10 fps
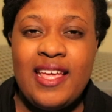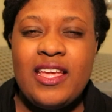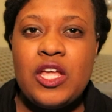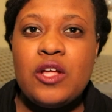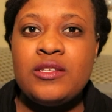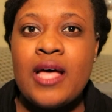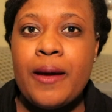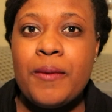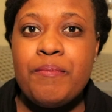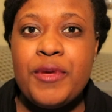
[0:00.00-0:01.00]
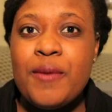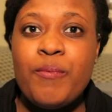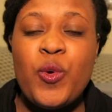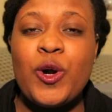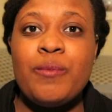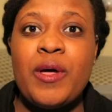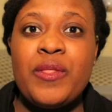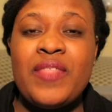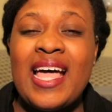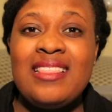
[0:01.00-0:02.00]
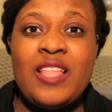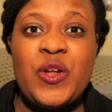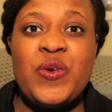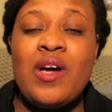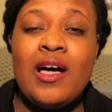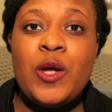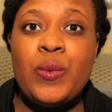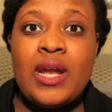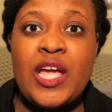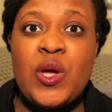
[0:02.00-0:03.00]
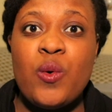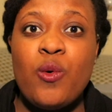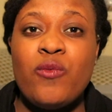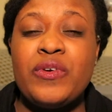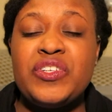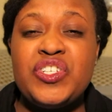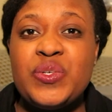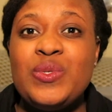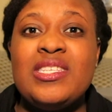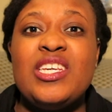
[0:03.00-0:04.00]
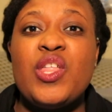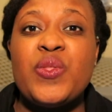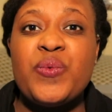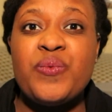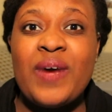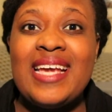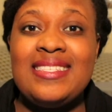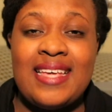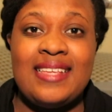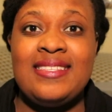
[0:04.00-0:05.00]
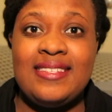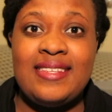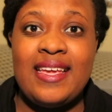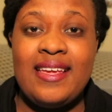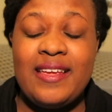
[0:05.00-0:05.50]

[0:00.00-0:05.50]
And I'll talk a bit more about that later on when I go over choosing the right test to take.